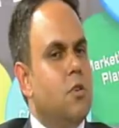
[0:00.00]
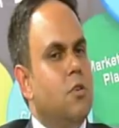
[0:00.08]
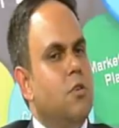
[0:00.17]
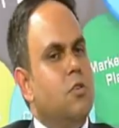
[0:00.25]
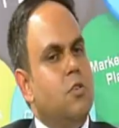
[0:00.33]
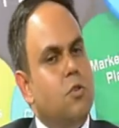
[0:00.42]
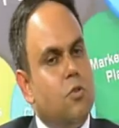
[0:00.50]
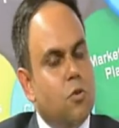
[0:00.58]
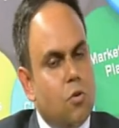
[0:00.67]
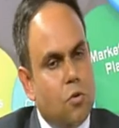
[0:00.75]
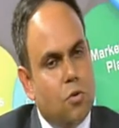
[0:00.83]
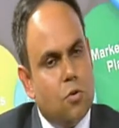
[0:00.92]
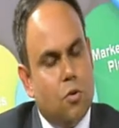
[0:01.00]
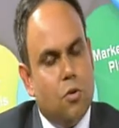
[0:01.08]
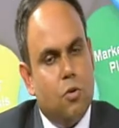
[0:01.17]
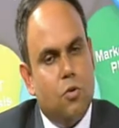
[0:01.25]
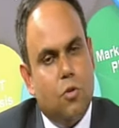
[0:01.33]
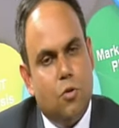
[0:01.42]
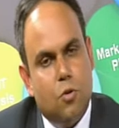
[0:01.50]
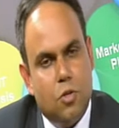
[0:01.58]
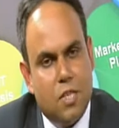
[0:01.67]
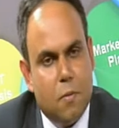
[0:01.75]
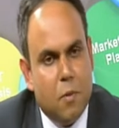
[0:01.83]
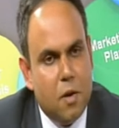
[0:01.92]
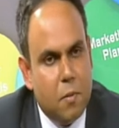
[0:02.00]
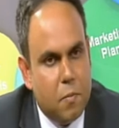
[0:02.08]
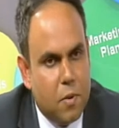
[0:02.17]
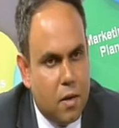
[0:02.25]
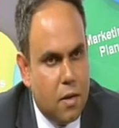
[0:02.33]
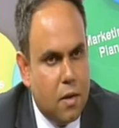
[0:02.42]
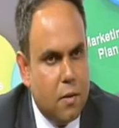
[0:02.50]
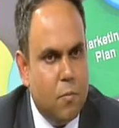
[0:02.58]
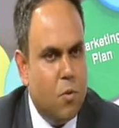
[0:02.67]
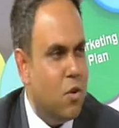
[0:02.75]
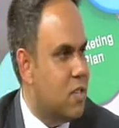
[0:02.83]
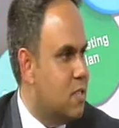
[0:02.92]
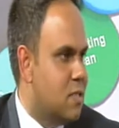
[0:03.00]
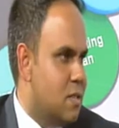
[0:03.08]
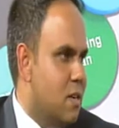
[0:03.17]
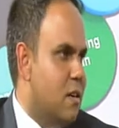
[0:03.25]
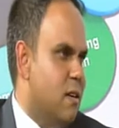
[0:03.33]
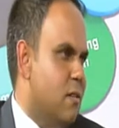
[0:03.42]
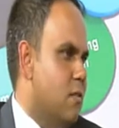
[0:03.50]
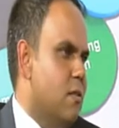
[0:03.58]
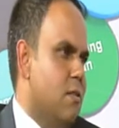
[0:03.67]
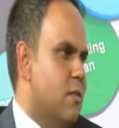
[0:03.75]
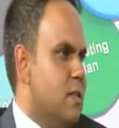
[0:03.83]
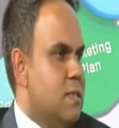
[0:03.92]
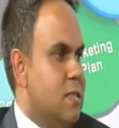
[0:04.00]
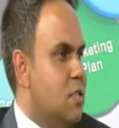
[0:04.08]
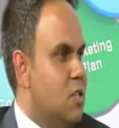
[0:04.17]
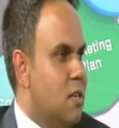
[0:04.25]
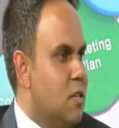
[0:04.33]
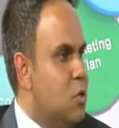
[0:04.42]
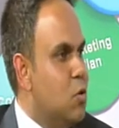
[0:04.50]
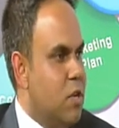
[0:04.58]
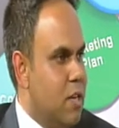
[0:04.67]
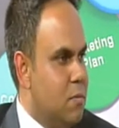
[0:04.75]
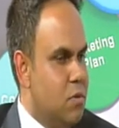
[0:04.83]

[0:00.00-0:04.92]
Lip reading: Sure. To sum up, mortgages are essentially two types,